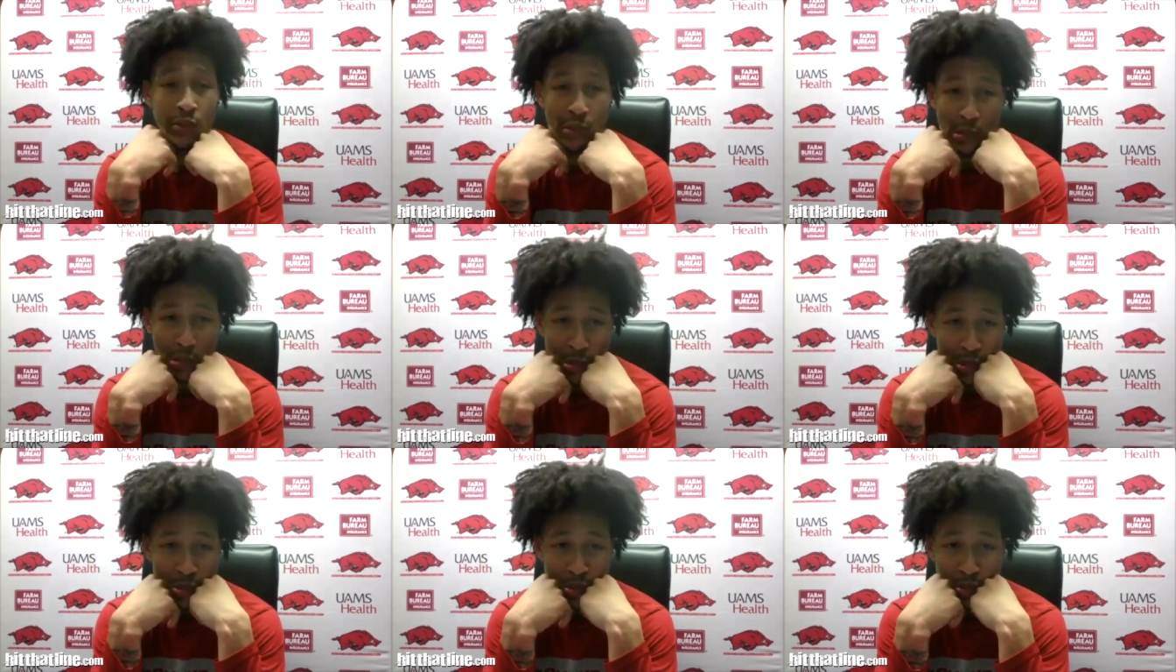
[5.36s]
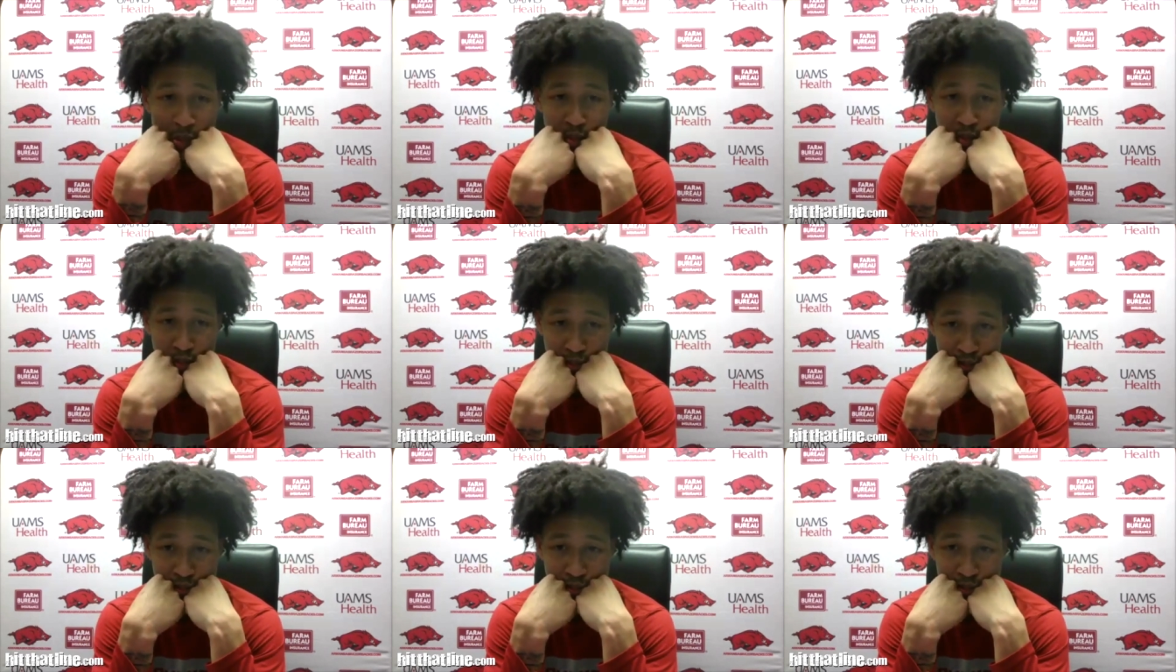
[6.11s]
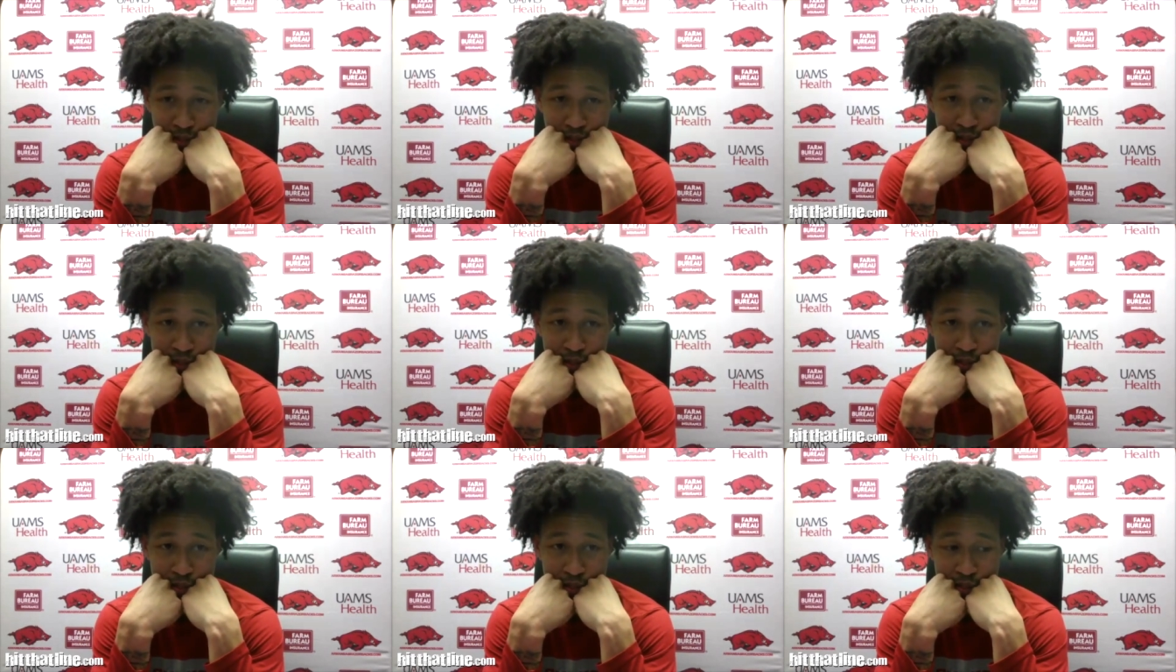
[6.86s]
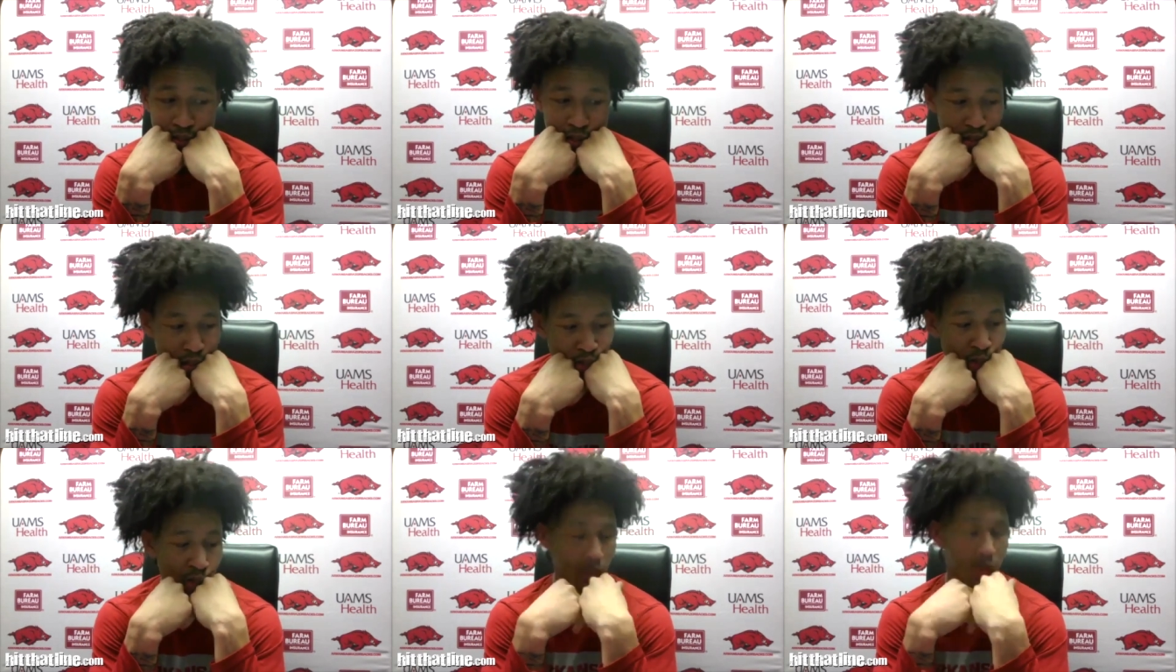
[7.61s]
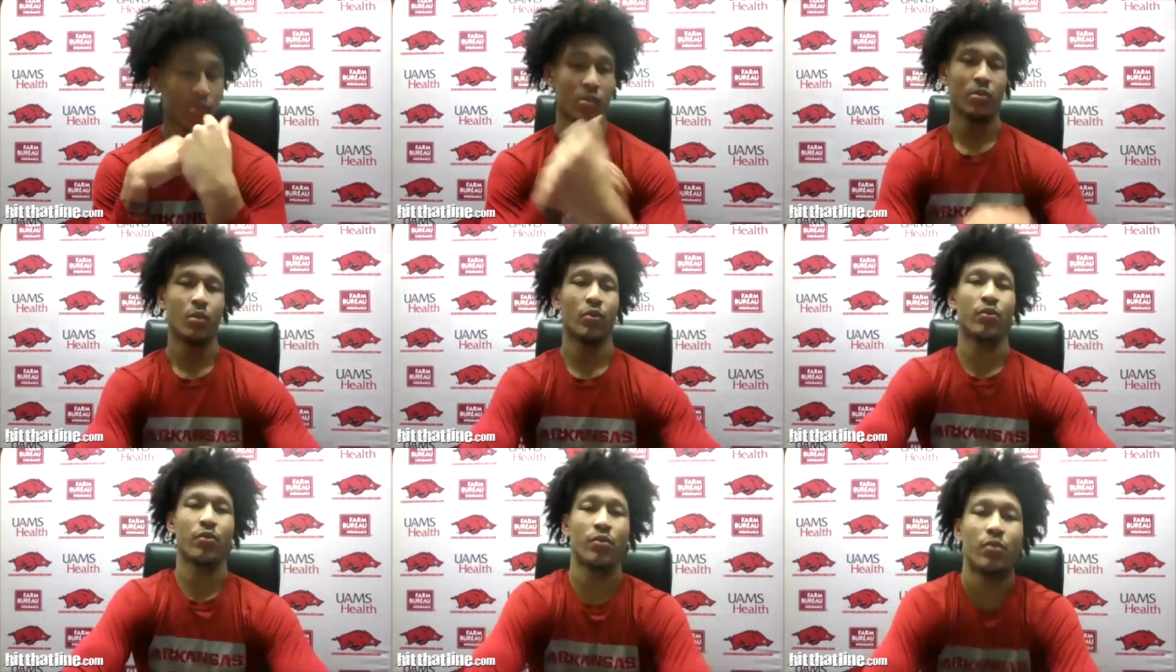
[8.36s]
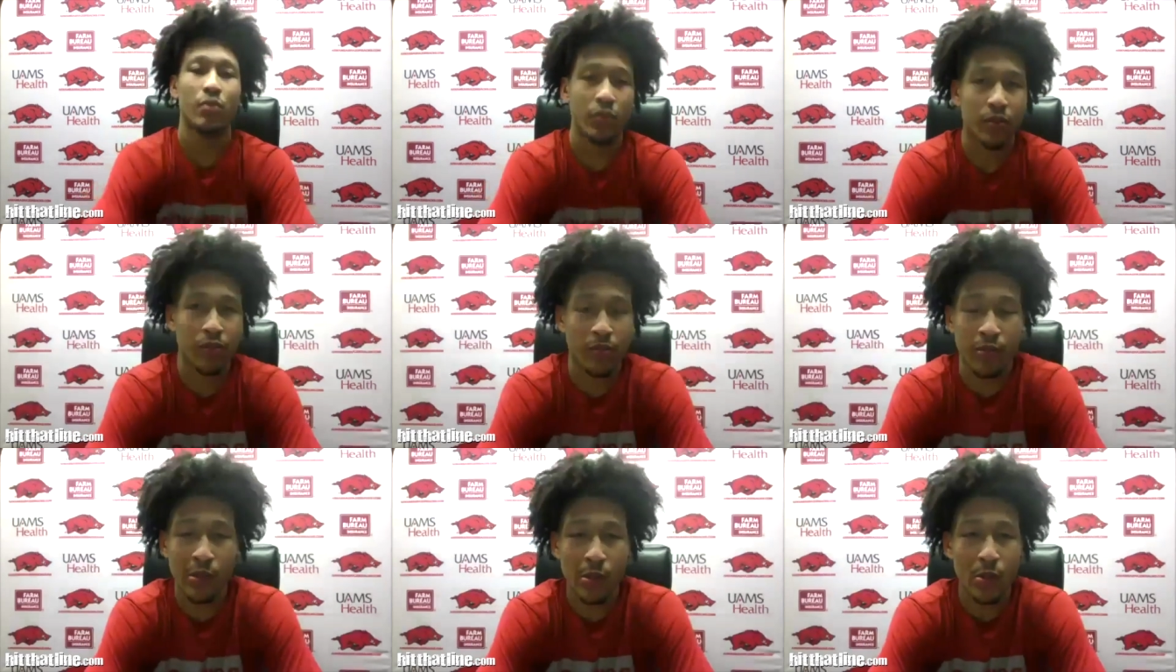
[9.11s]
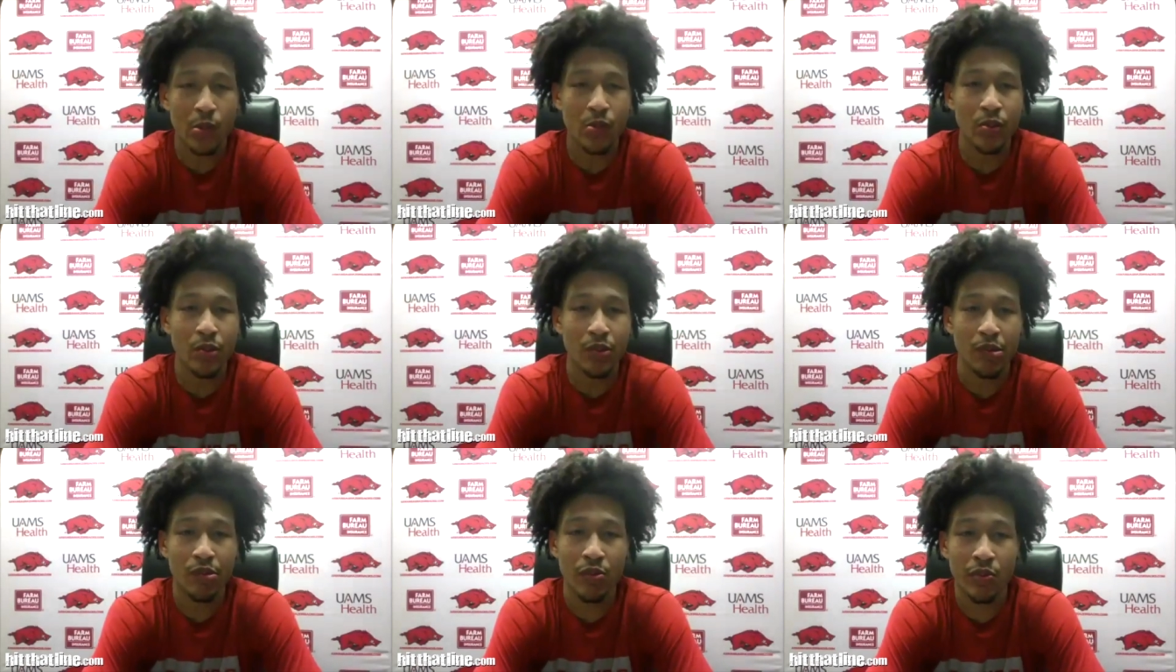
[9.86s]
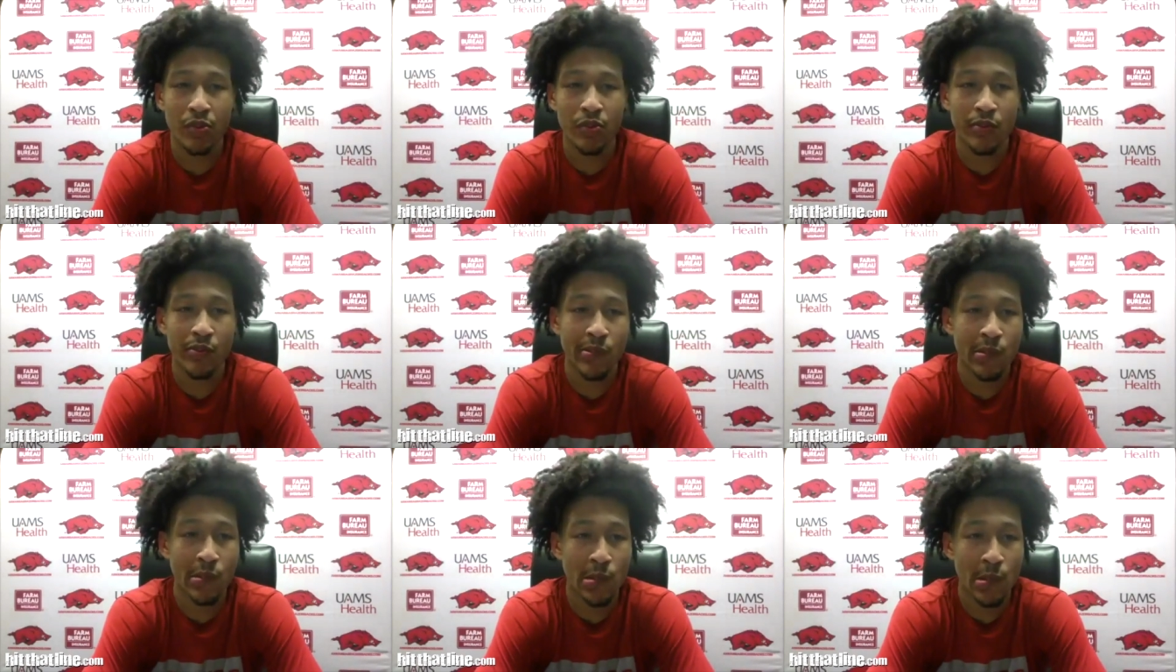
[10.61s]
did to to get the lead there late, and just um, you know, what what was your take overall on the game?